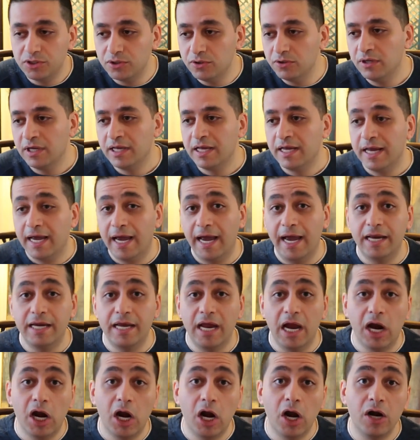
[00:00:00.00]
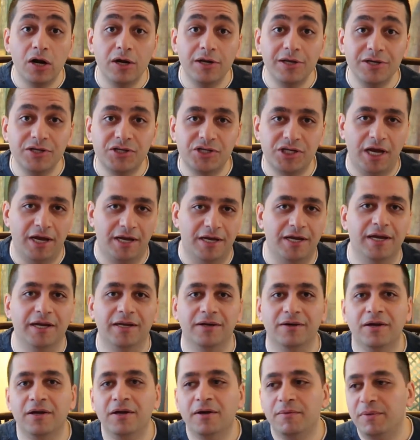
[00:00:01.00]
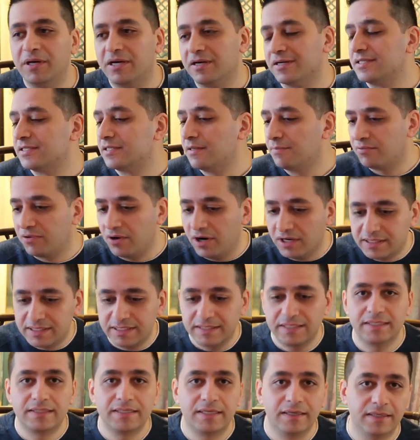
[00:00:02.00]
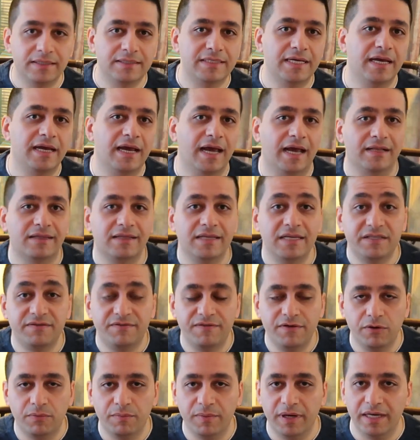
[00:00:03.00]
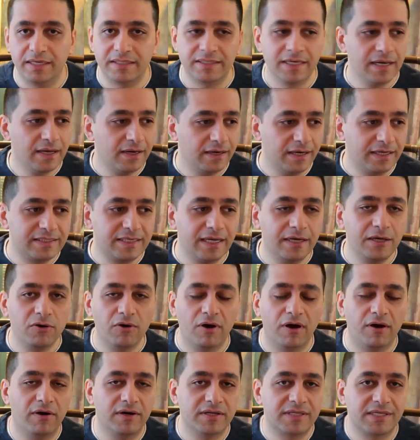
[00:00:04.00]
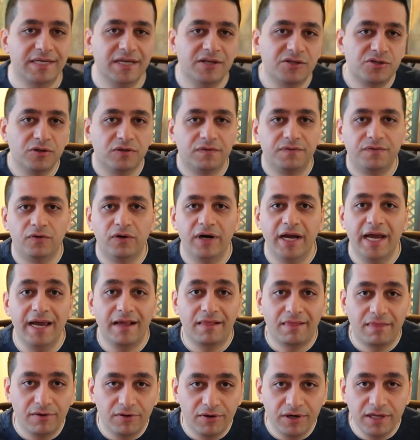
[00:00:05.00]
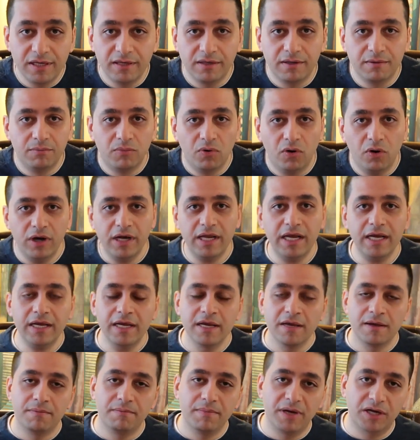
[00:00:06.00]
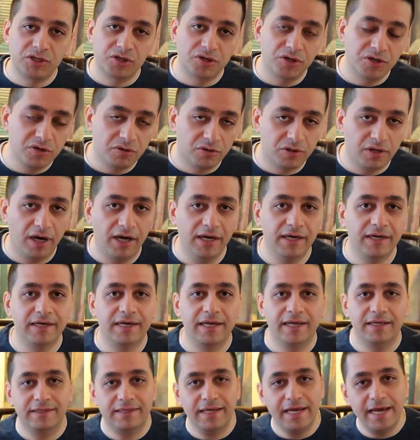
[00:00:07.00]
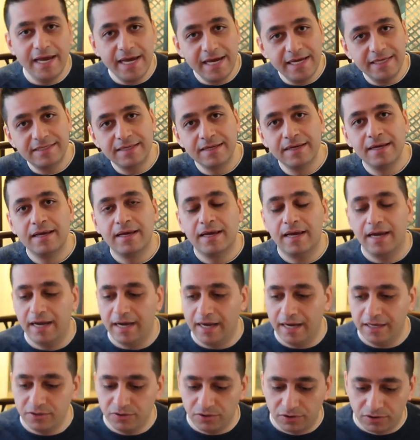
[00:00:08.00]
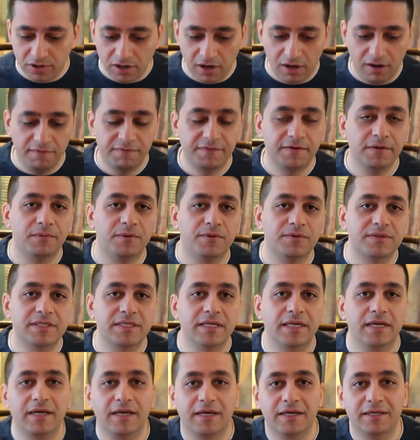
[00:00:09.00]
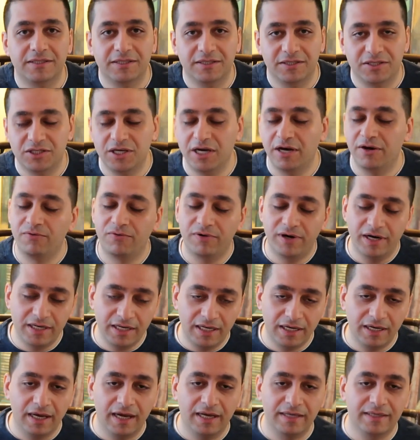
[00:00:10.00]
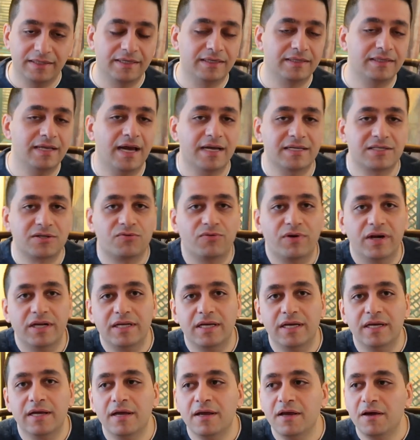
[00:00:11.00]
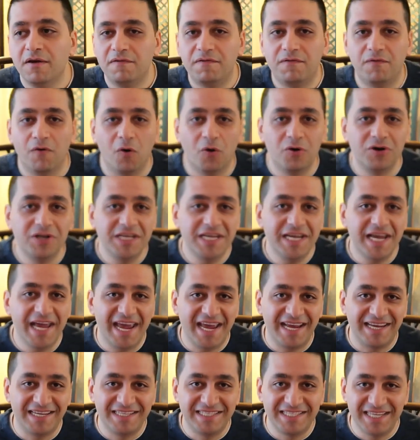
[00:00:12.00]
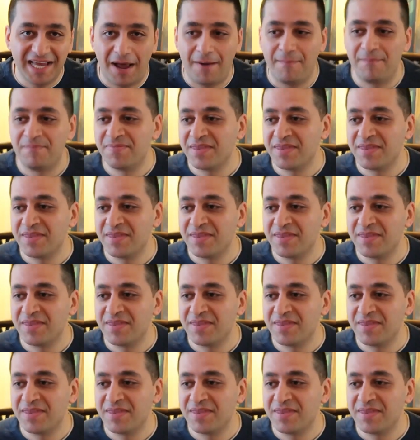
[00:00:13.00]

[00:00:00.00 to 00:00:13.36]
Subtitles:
you, and early check-in, because the process is going to take at least a few minutes. Let's say you are scheduled for 8:30 in the morning, make sure you dial in at 8 and you're comfortable sitting at the chair, ready at the desk, ready for the exam.